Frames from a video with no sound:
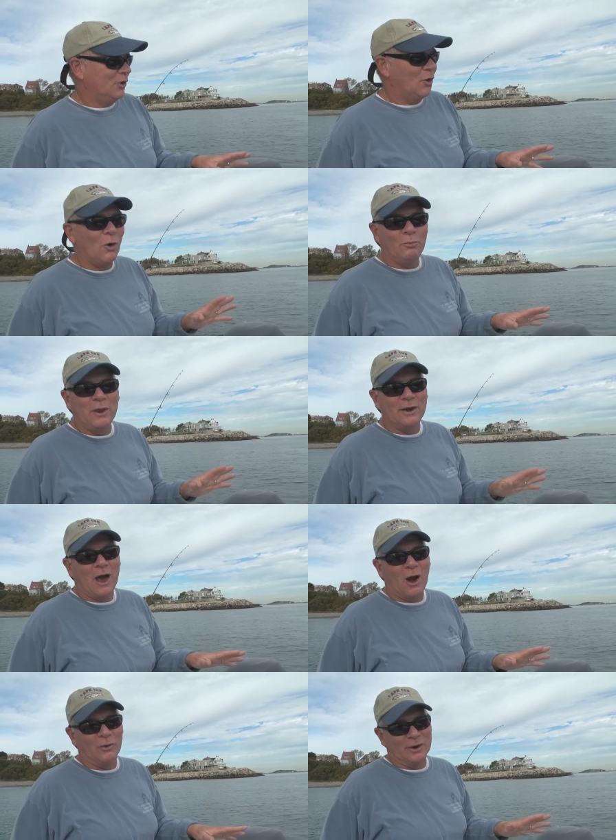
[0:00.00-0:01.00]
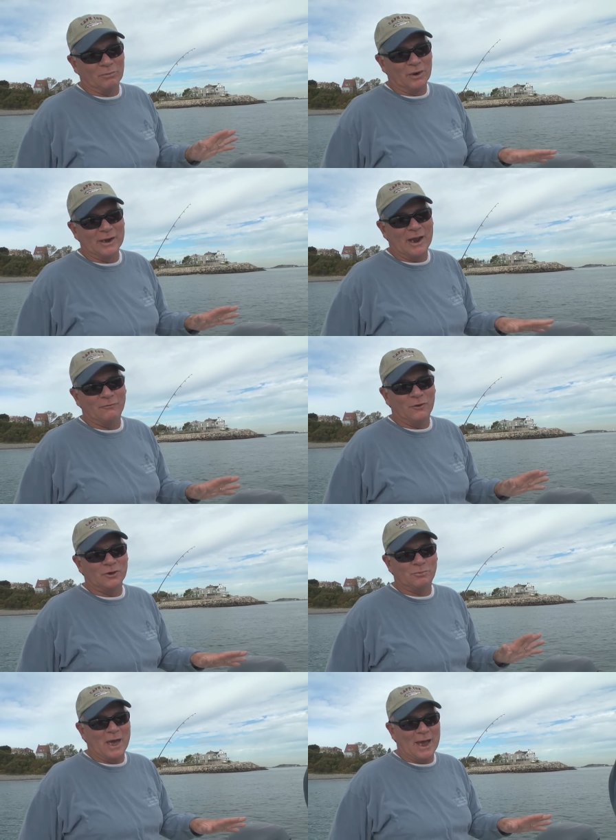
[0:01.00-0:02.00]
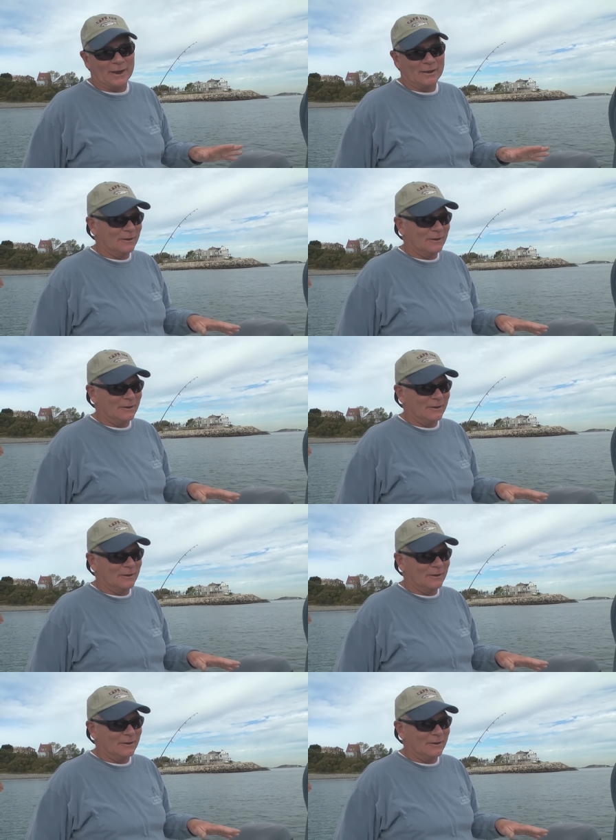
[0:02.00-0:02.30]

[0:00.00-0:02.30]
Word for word: Don't be in a hurry to bring that fish back